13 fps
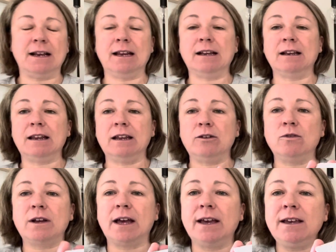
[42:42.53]
needle
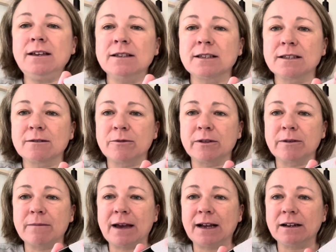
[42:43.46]
case with a
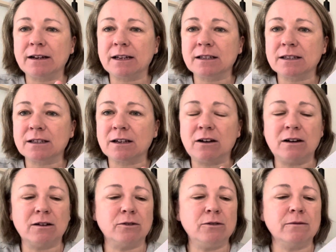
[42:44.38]
magnet inside.
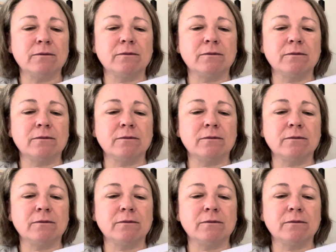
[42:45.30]
Oh,